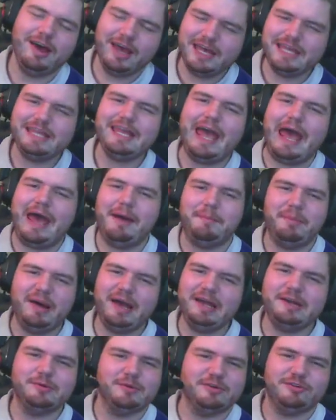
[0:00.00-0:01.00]
Yeah, but
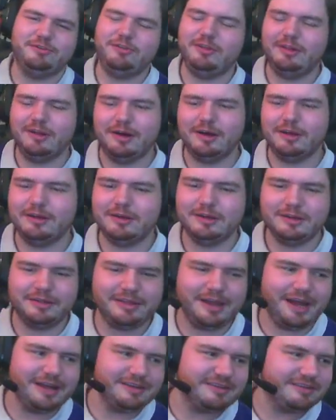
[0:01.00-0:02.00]
anyone's like
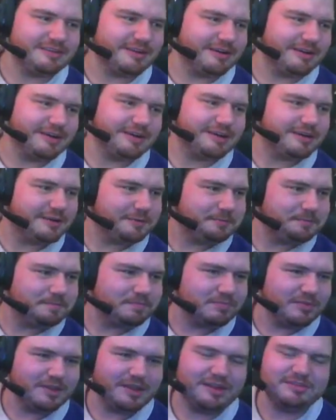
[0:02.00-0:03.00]
that's like
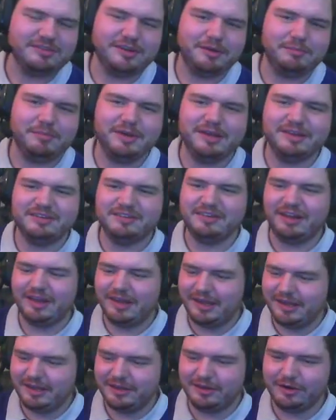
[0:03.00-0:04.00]
me
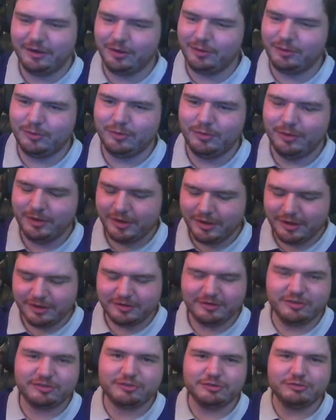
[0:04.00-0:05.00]
saying, you know,
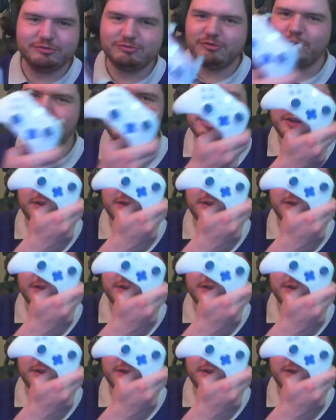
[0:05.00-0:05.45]
this controller